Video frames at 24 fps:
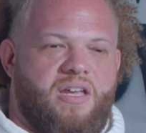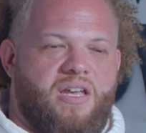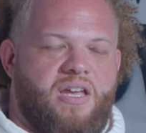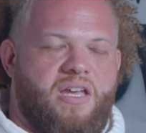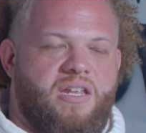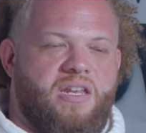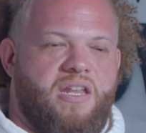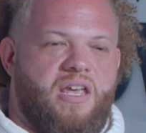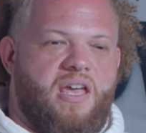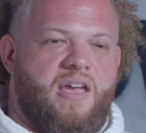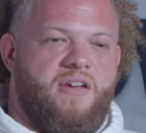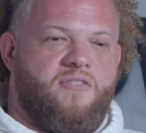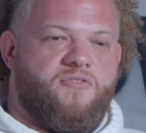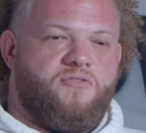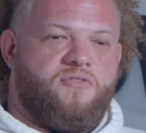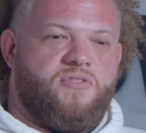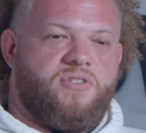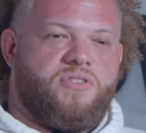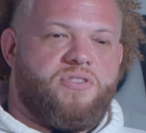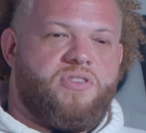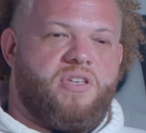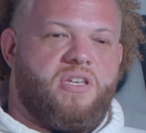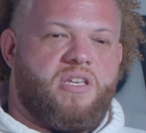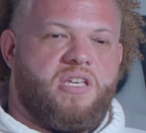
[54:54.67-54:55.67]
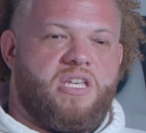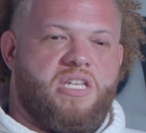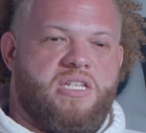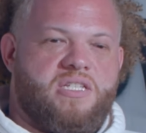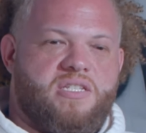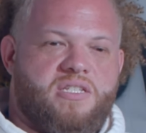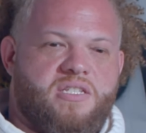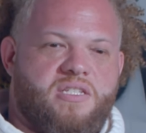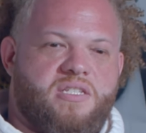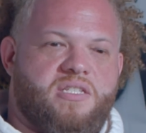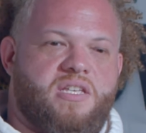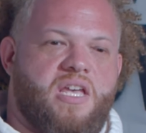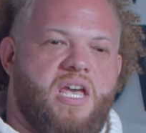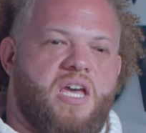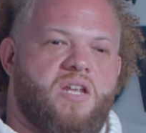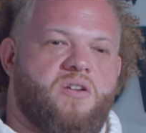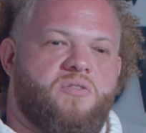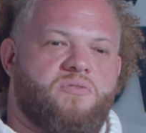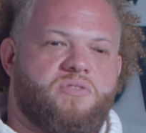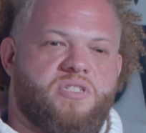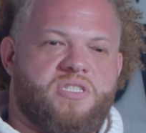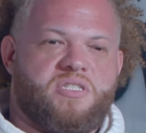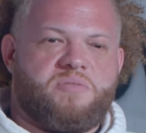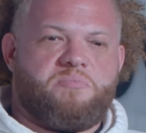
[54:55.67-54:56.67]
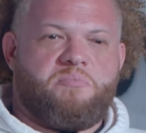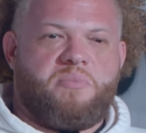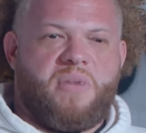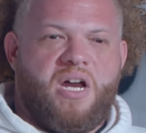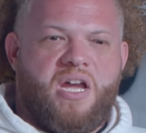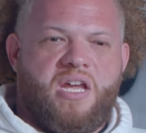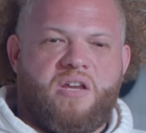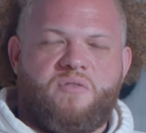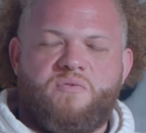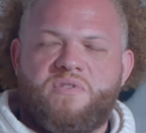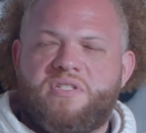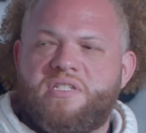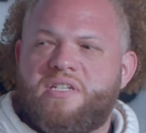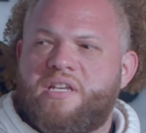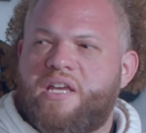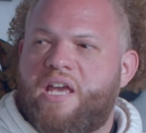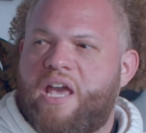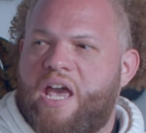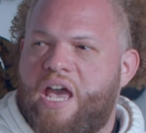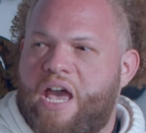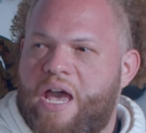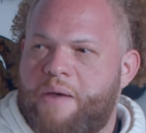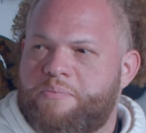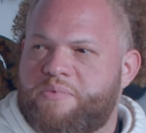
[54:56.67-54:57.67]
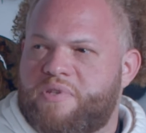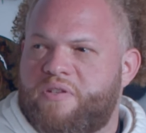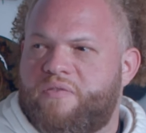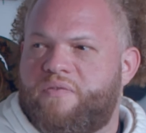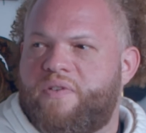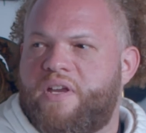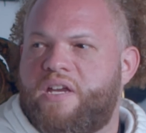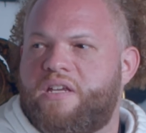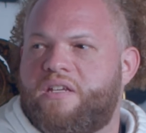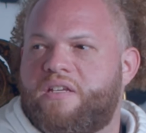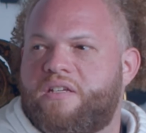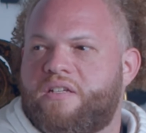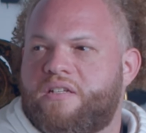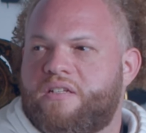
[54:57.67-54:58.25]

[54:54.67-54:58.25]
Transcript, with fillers: And everything he said on this mic was captivating.